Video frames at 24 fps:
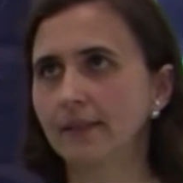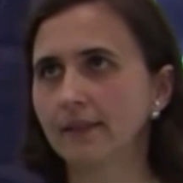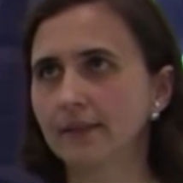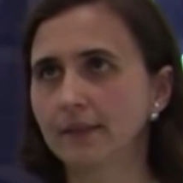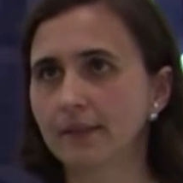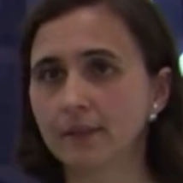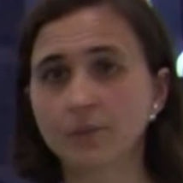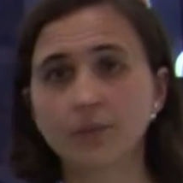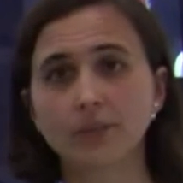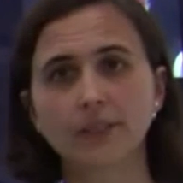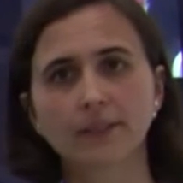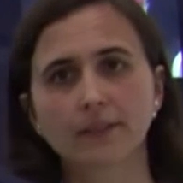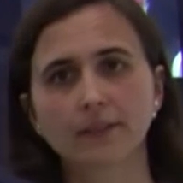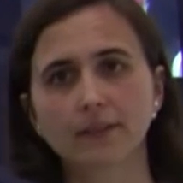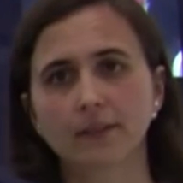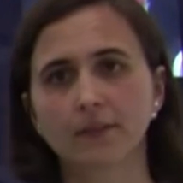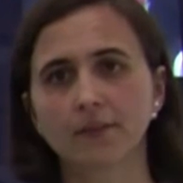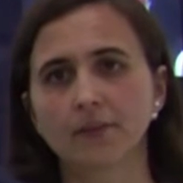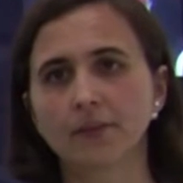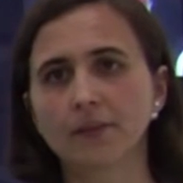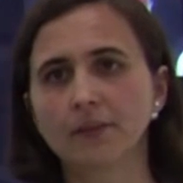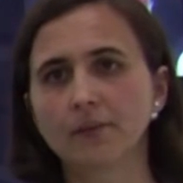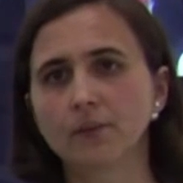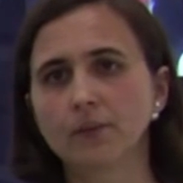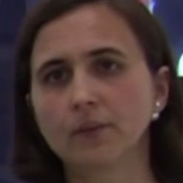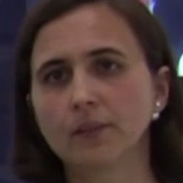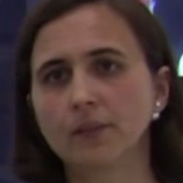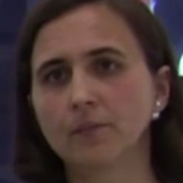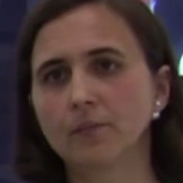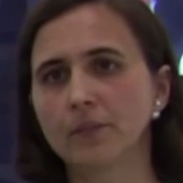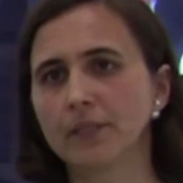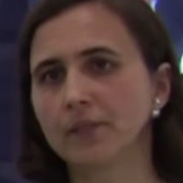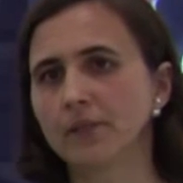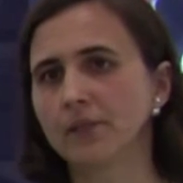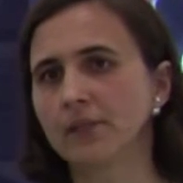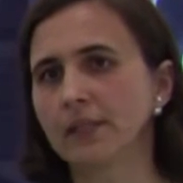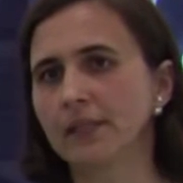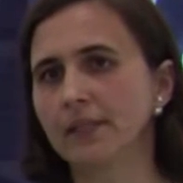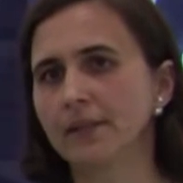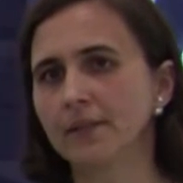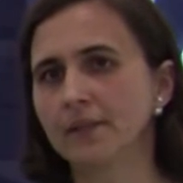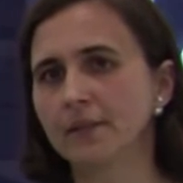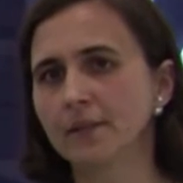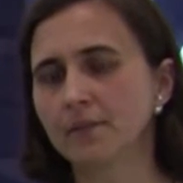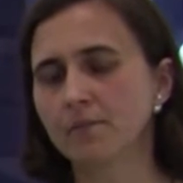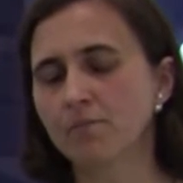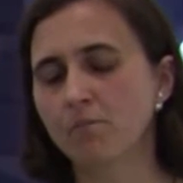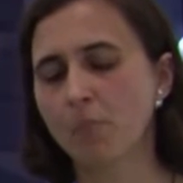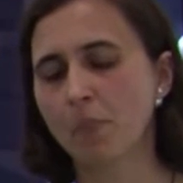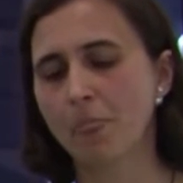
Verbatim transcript: subjects get recruited much later.